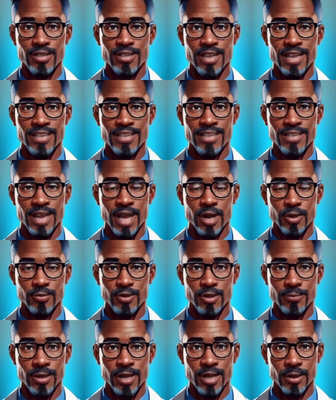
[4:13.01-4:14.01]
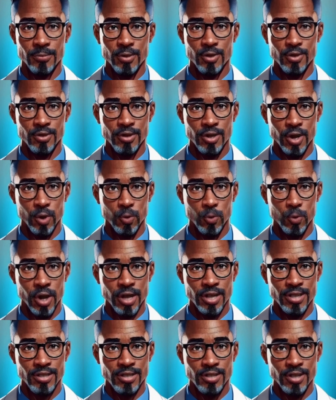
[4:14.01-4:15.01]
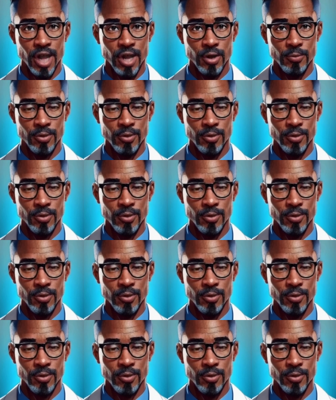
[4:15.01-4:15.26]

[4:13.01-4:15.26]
This prioritization helps developers know